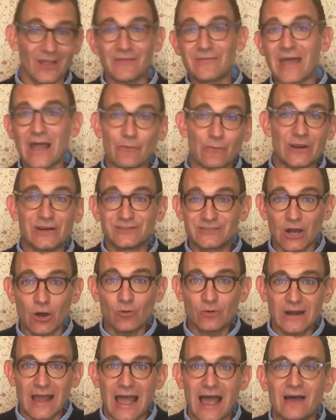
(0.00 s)
that we
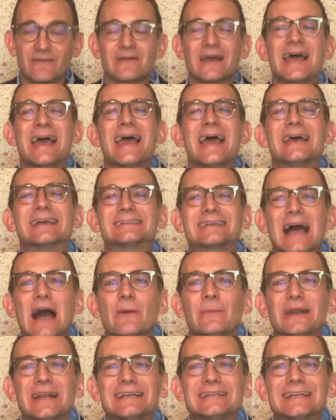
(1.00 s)
don't have is
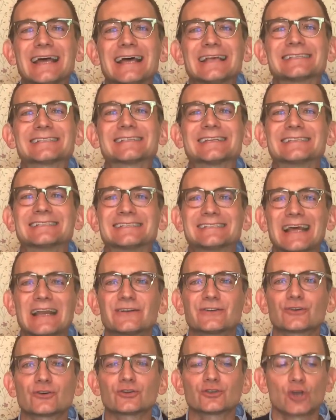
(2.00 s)
how many test
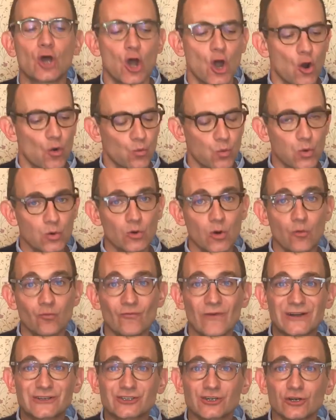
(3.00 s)
centers were
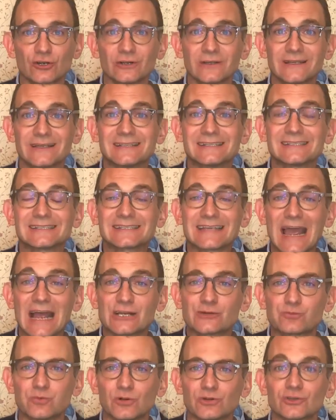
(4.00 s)
originally
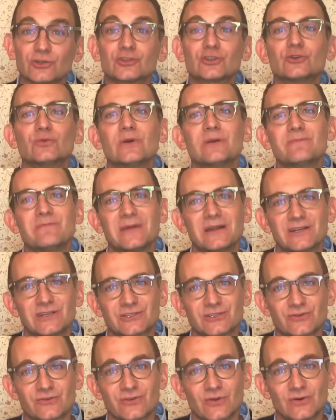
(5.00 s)
scheduled to
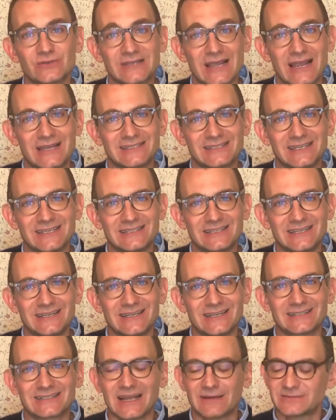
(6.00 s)
administer those A C
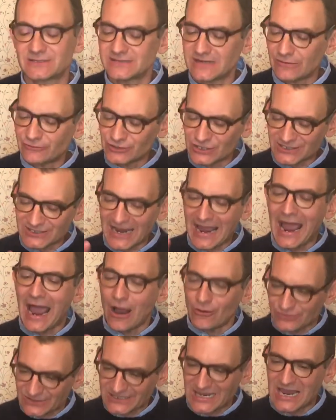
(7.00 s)
T exams. Now, just a
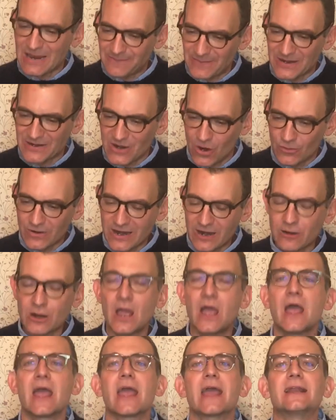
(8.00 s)
housekeeping note
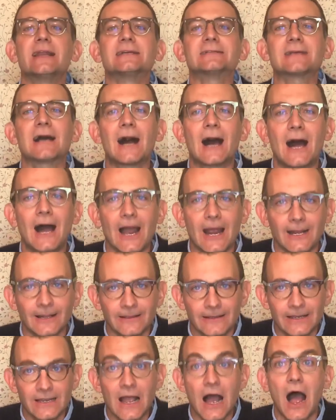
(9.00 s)
here, it is
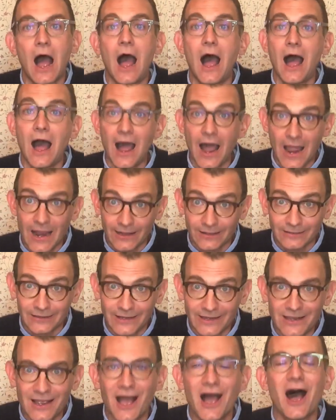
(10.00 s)
highly,
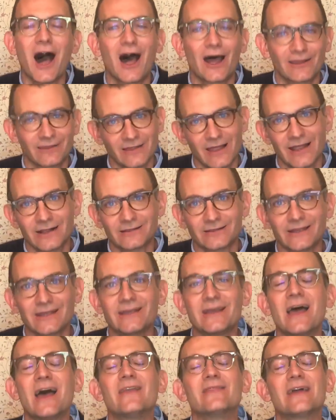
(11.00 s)
highly
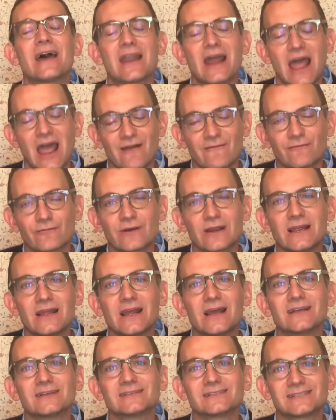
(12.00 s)
unlikely that
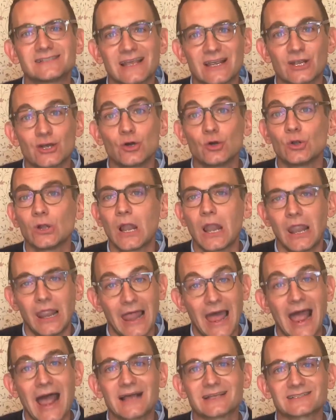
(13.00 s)
every single
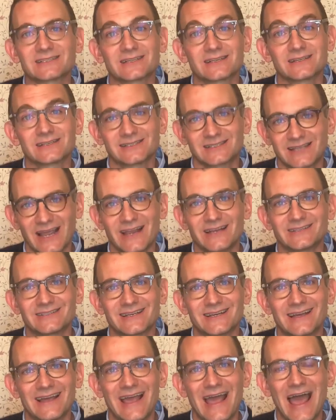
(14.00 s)
last site
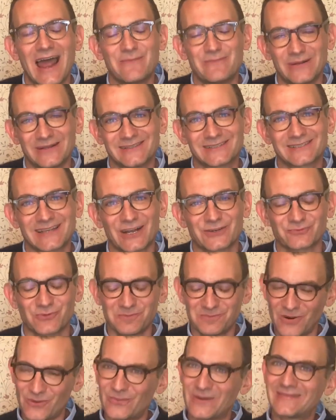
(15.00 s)
had been
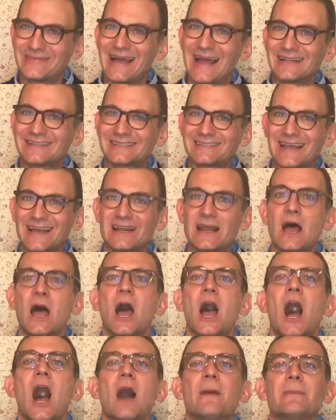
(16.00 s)
scheduled. But with that said,
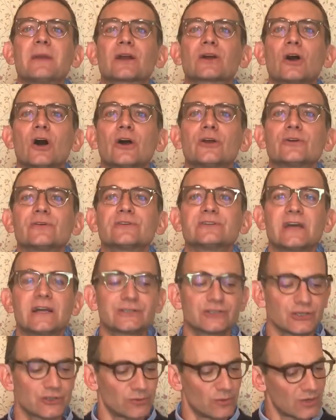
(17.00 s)
I'm going to call your
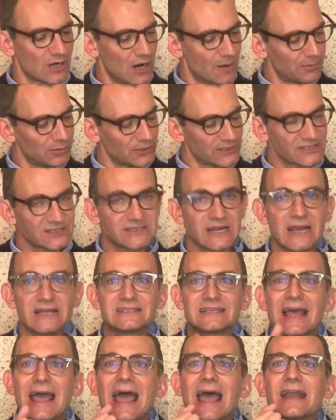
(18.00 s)
attention to a couple of
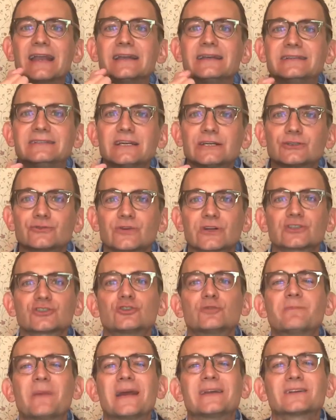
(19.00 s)
states and districts
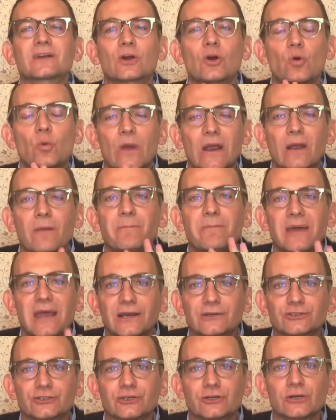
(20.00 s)
to paint a quick
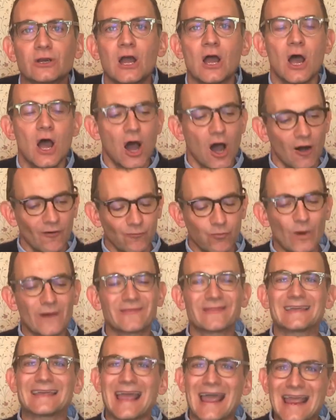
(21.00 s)
picture of
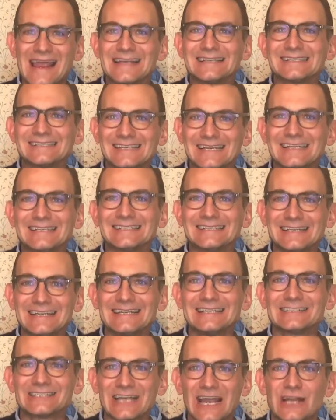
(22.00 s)
what the A C
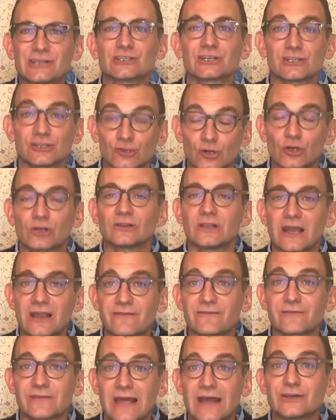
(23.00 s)
T changes look
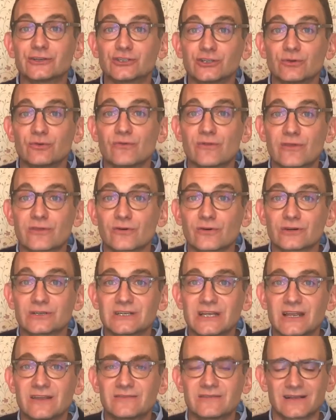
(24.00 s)
like for that June
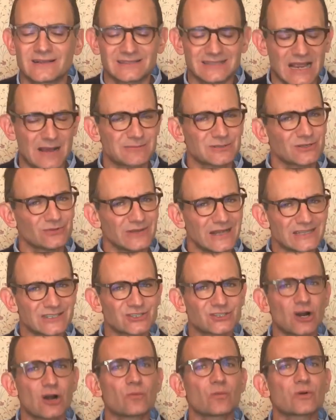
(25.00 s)
thirteenth exam. So let's
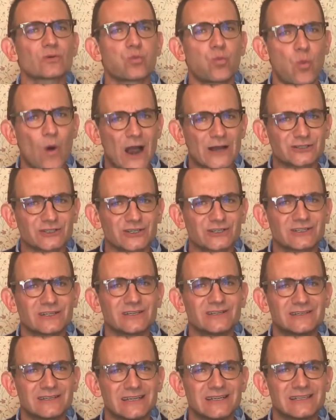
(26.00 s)
start with
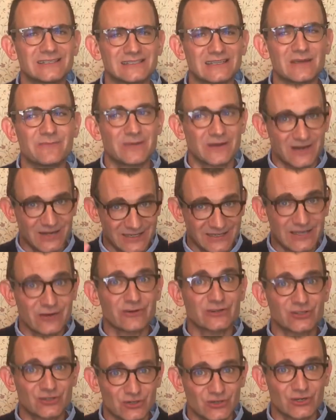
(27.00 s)
Washington, D C, because there
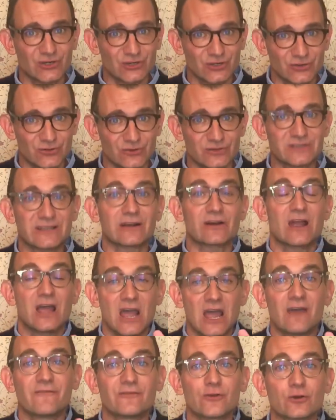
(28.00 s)
is good news there.
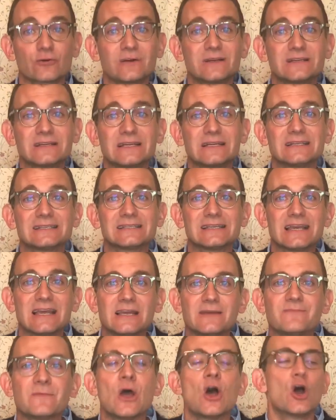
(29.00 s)
If you're in D
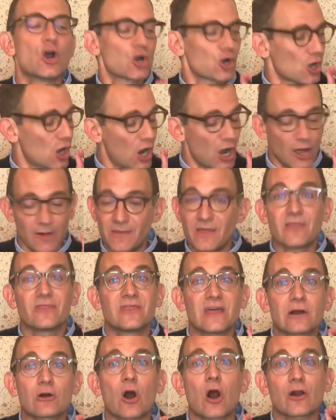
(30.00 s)
C, Uh,
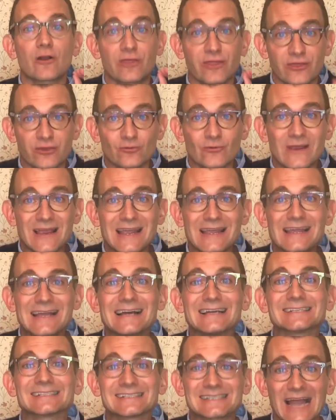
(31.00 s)
there are
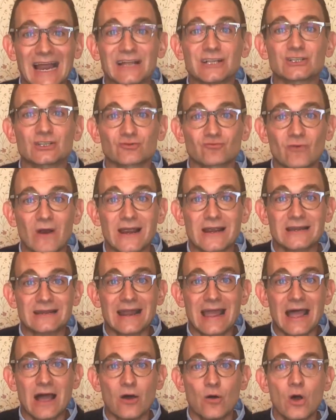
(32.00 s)
three sites right
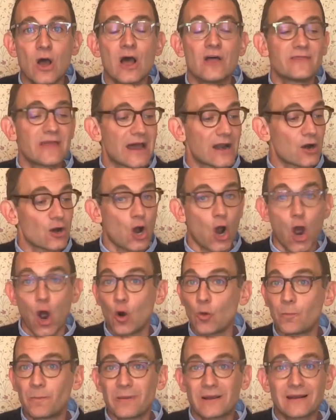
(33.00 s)
now that are
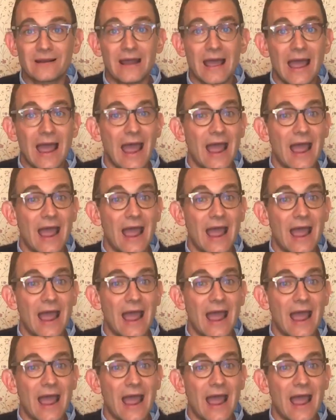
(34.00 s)
open